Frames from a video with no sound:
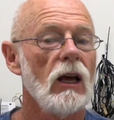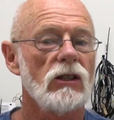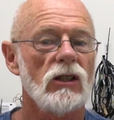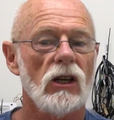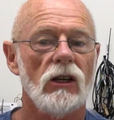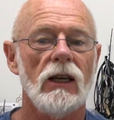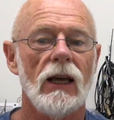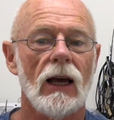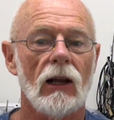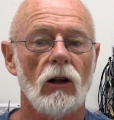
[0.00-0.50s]
So
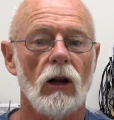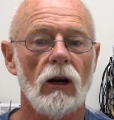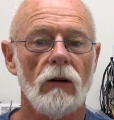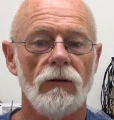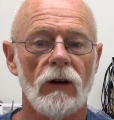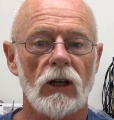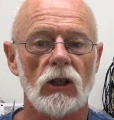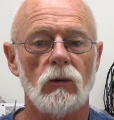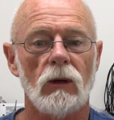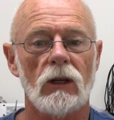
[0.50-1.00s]
yeah, a lot of
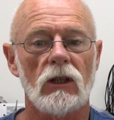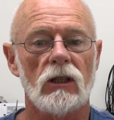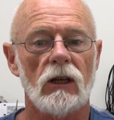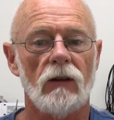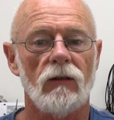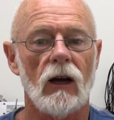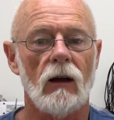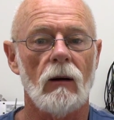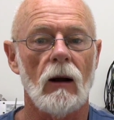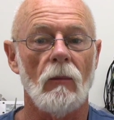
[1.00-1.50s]
fixed wing
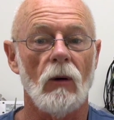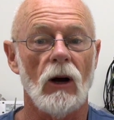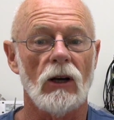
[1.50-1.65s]
stuff coming up.